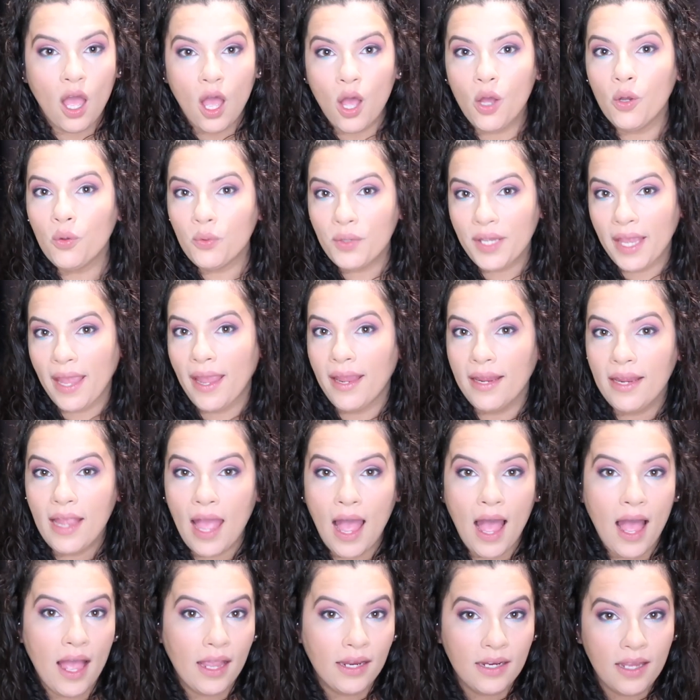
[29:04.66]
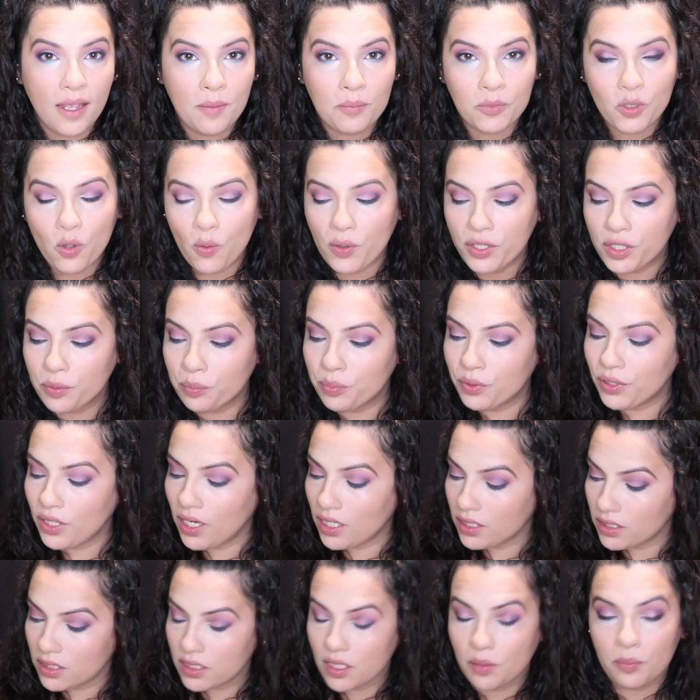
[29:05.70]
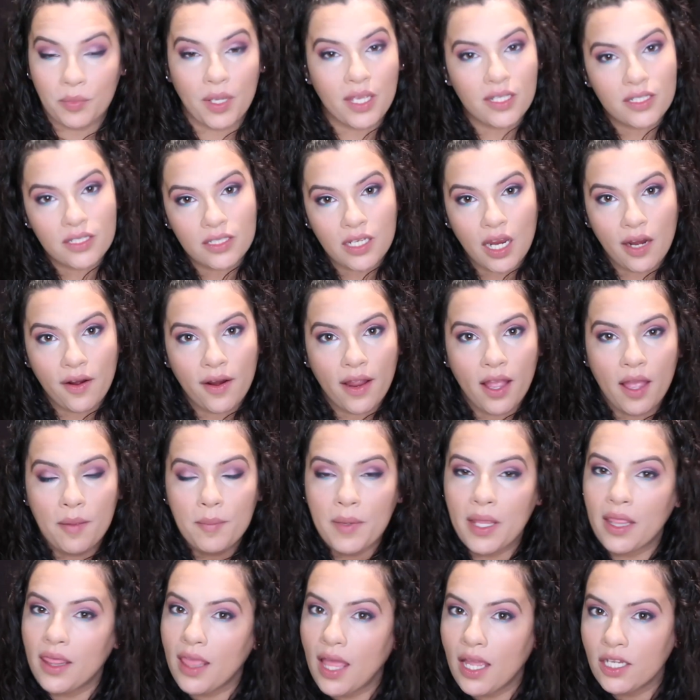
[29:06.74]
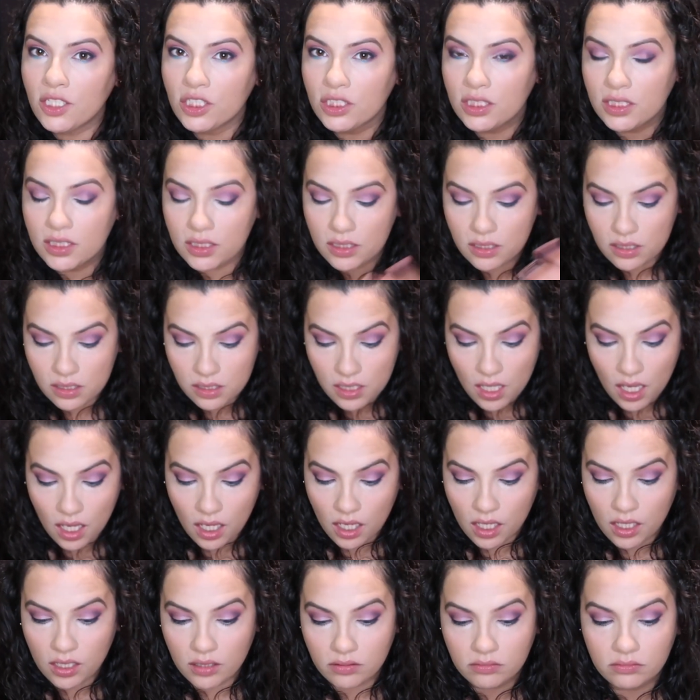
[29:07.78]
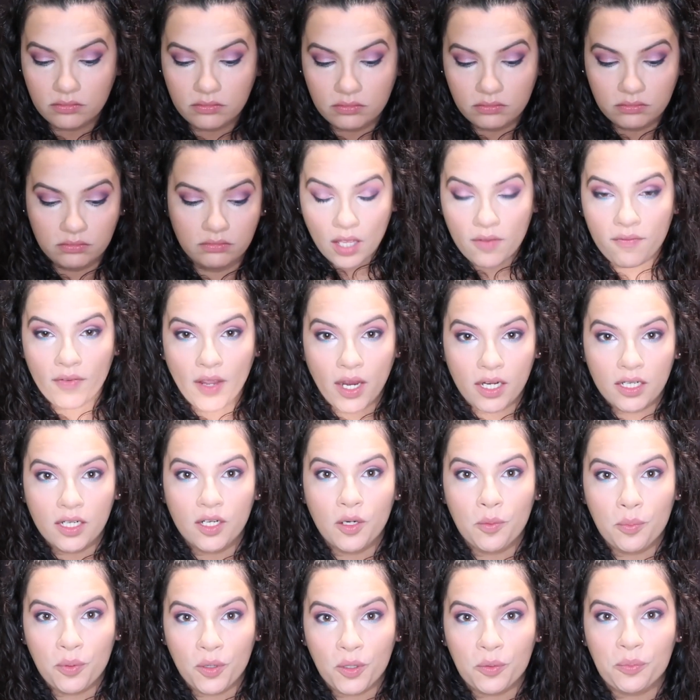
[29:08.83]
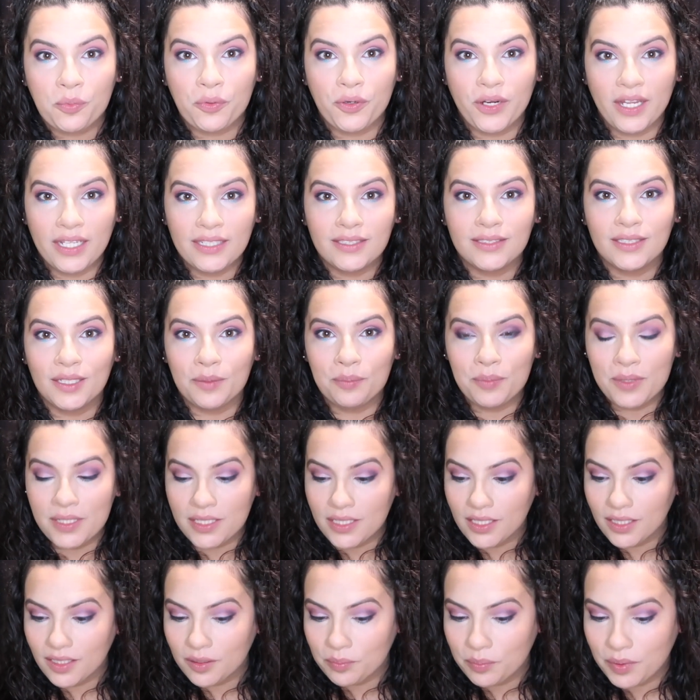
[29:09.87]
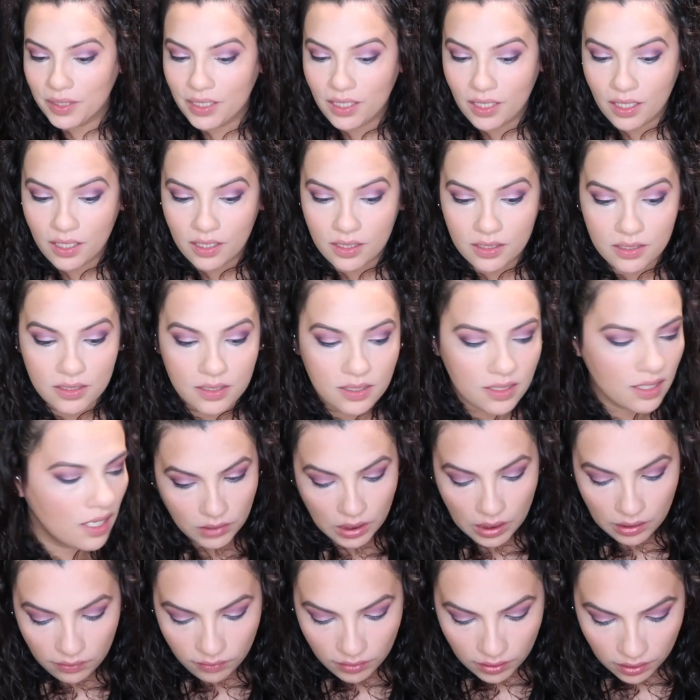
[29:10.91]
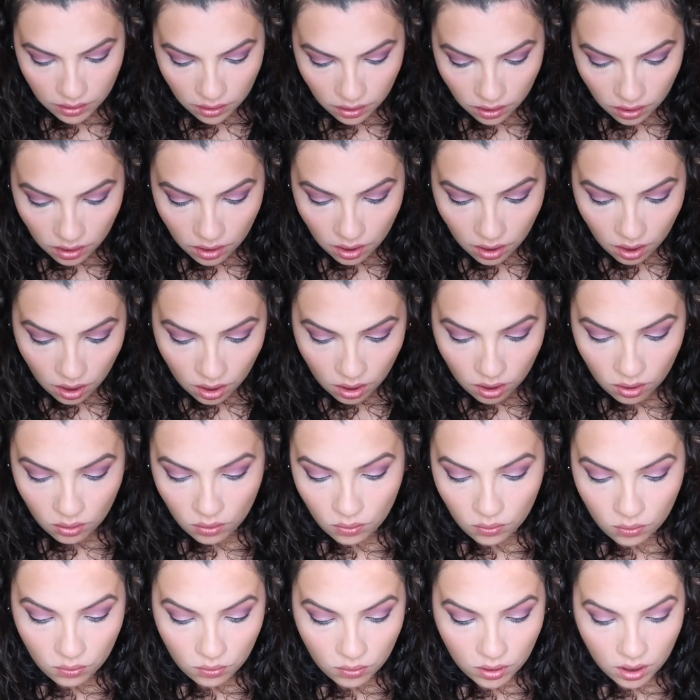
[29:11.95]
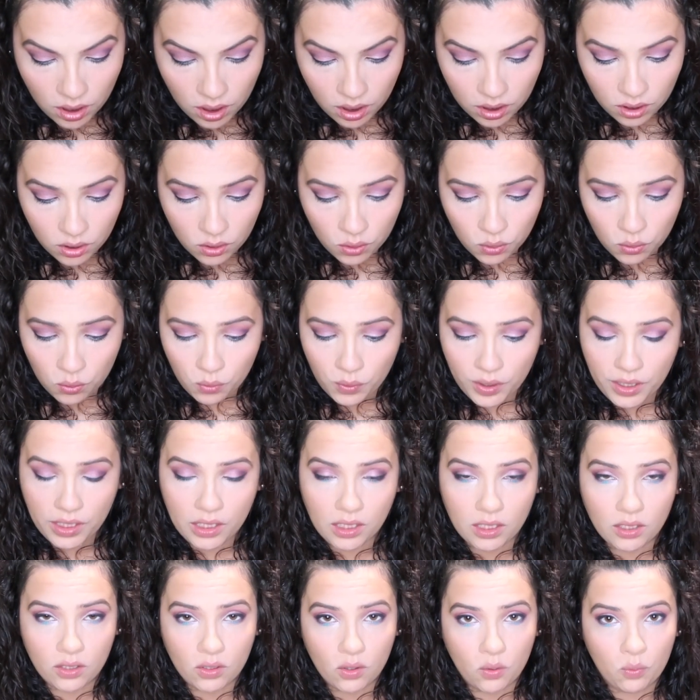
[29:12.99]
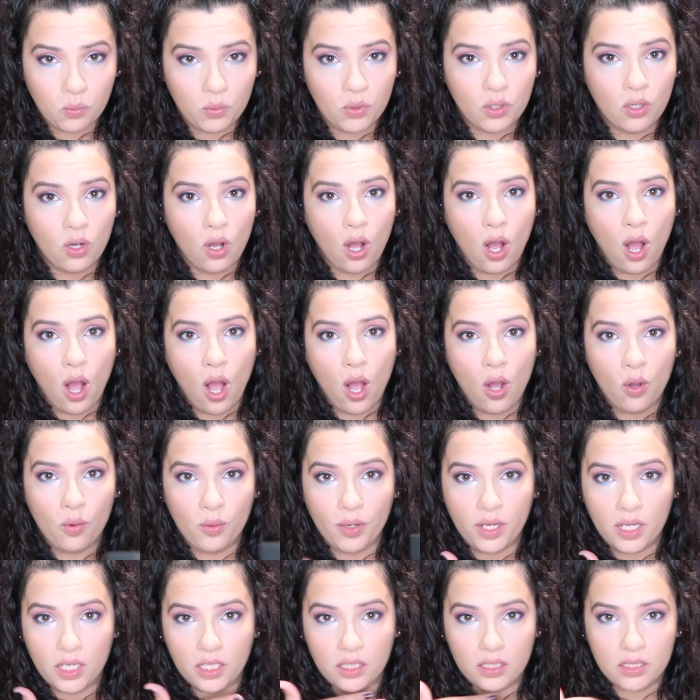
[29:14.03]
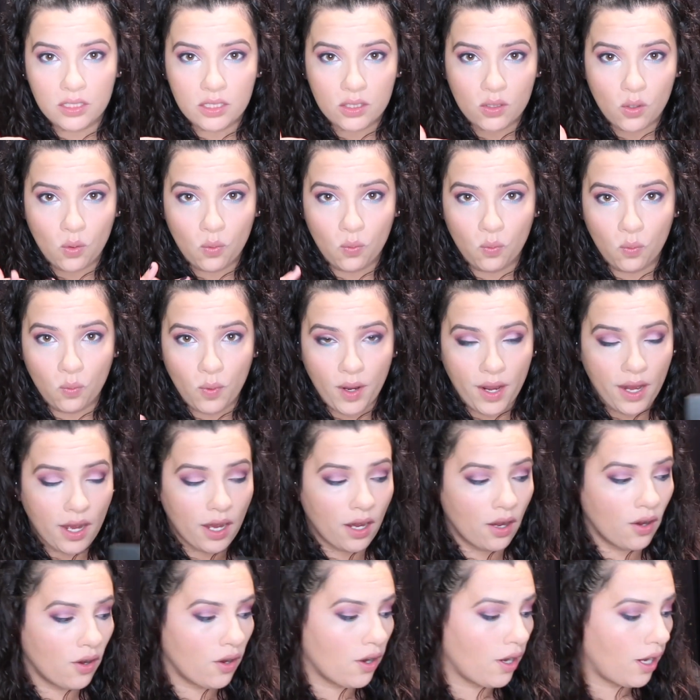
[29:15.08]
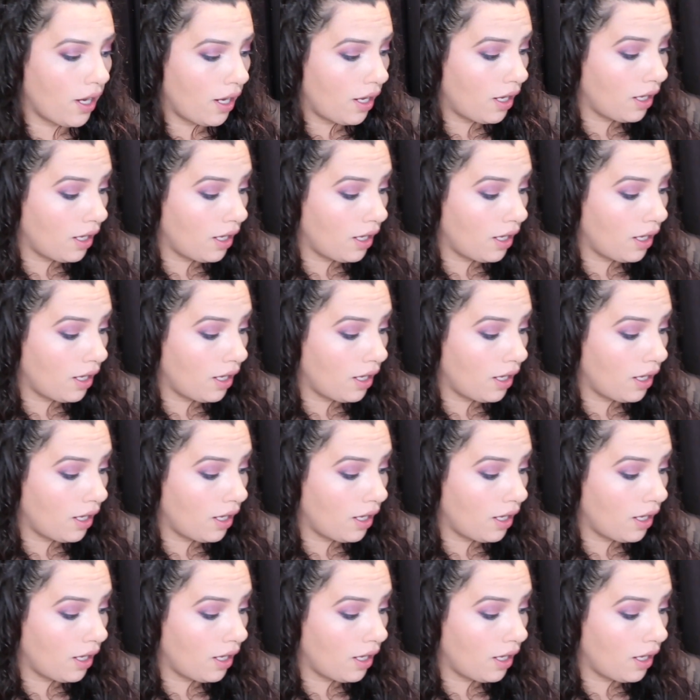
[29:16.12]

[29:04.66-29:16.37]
Okay, I am going to put on some mascara on my lashes and find an appropriate lipstick because even though a queen will always wear